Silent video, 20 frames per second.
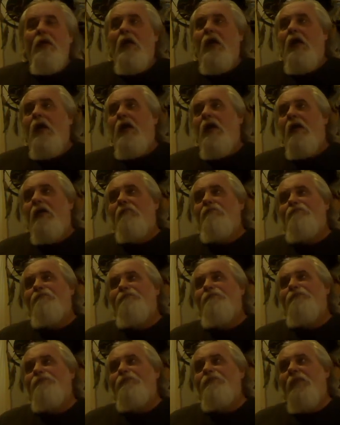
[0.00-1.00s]

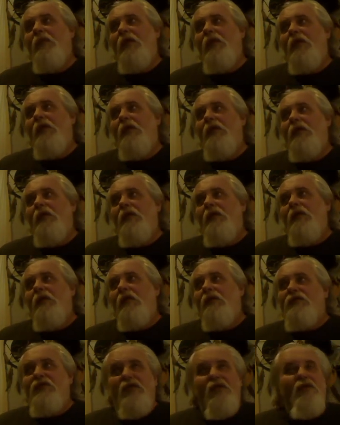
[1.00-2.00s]

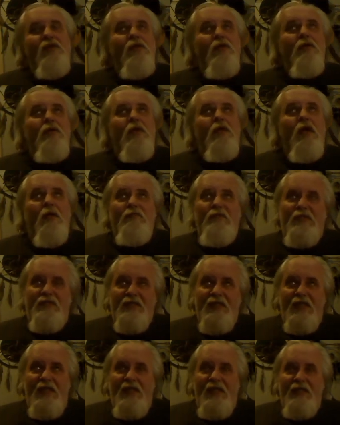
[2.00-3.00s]
a Center of
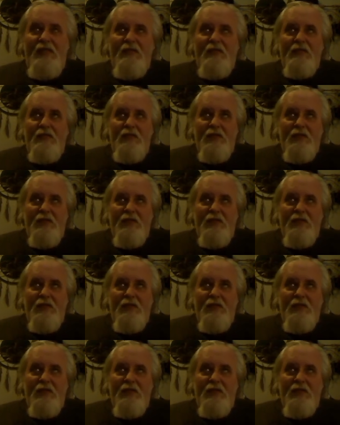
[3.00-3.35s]
Disease